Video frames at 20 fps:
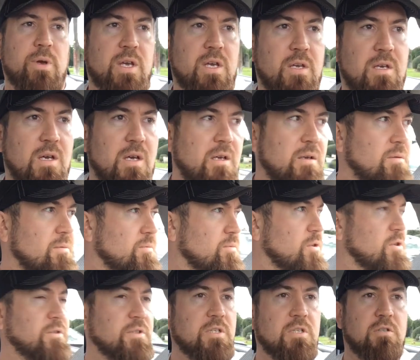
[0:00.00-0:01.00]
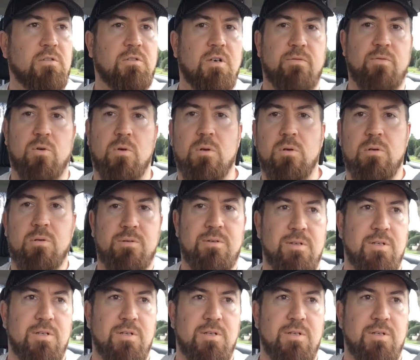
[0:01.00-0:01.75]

a uh, really clever